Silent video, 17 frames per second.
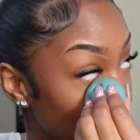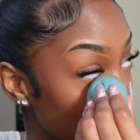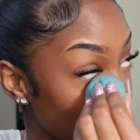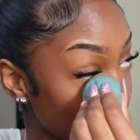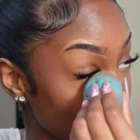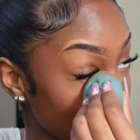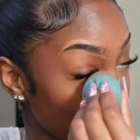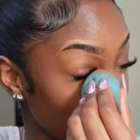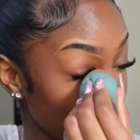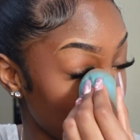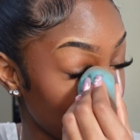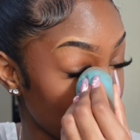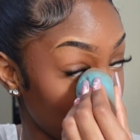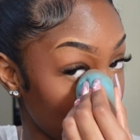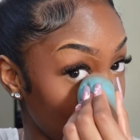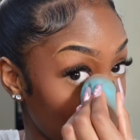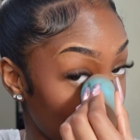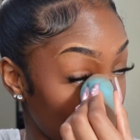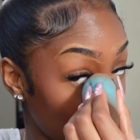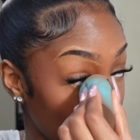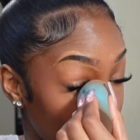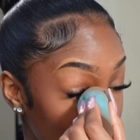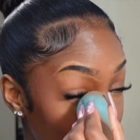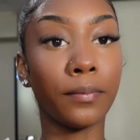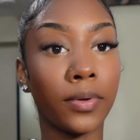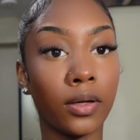corners of my eye.
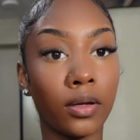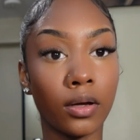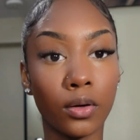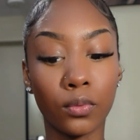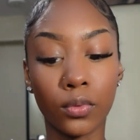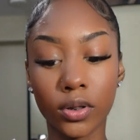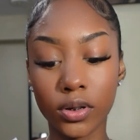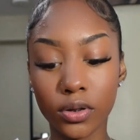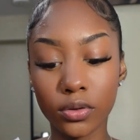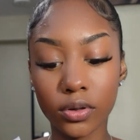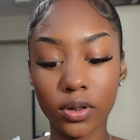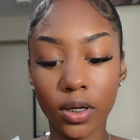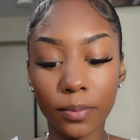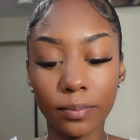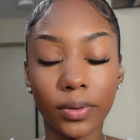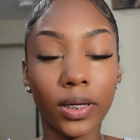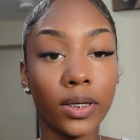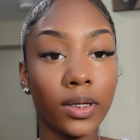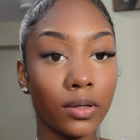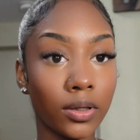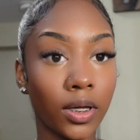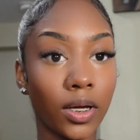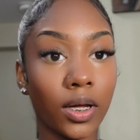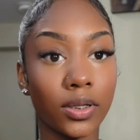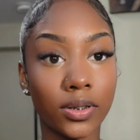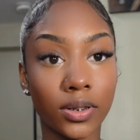But y'all, once you start blending out
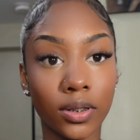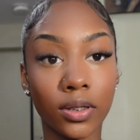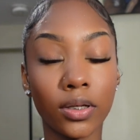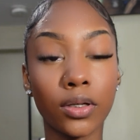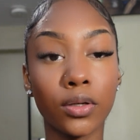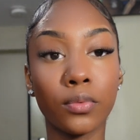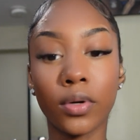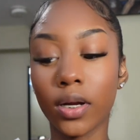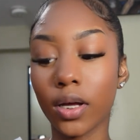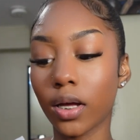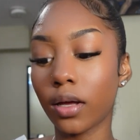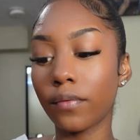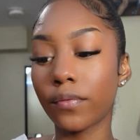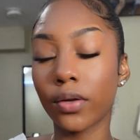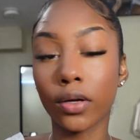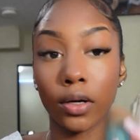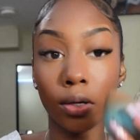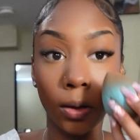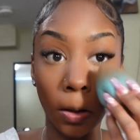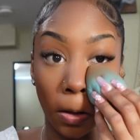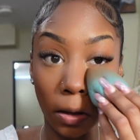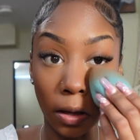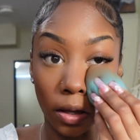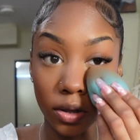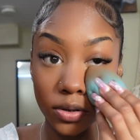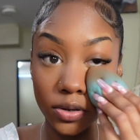that concealer, you want to have your
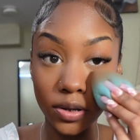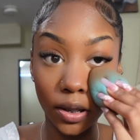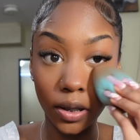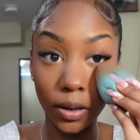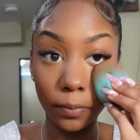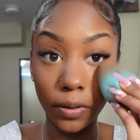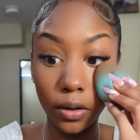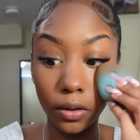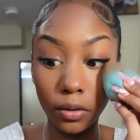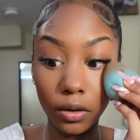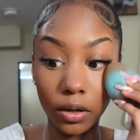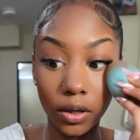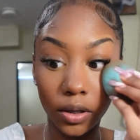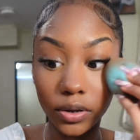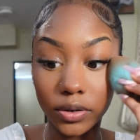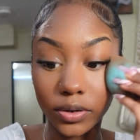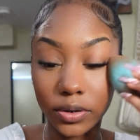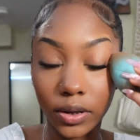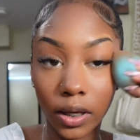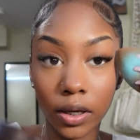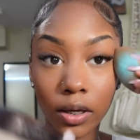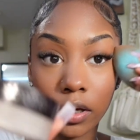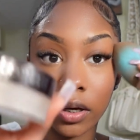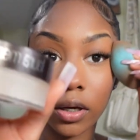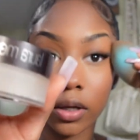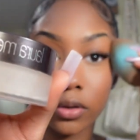setting powder on
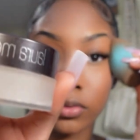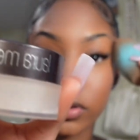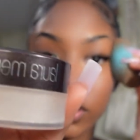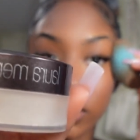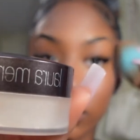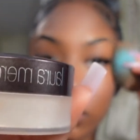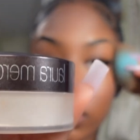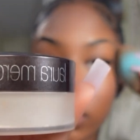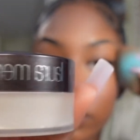deck. I use the Laura